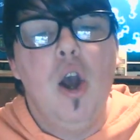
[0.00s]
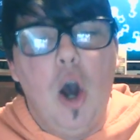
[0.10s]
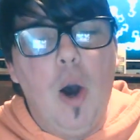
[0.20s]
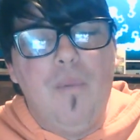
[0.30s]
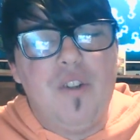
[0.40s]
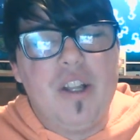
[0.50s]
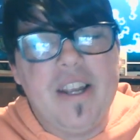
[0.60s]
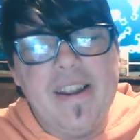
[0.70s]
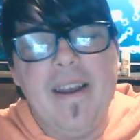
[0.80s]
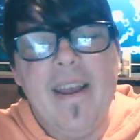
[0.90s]

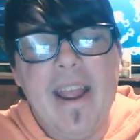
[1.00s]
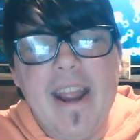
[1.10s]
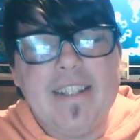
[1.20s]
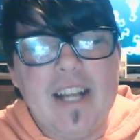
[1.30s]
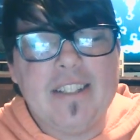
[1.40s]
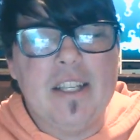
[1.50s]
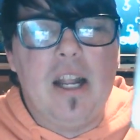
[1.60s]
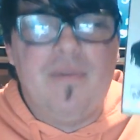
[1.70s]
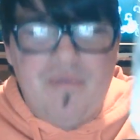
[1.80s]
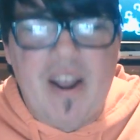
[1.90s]
Hopefully, it doesn't
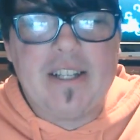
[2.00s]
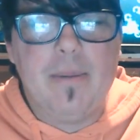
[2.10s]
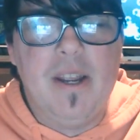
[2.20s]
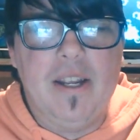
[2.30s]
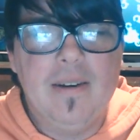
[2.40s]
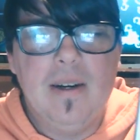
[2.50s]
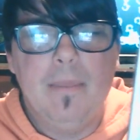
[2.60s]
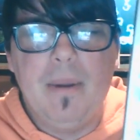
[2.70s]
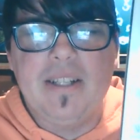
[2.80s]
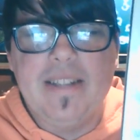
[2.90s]
affect me.
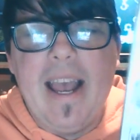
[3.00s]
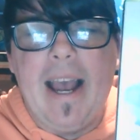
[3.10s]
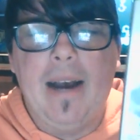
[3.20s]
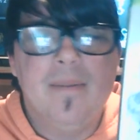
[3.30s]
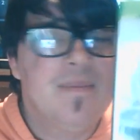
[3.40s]
But yeah,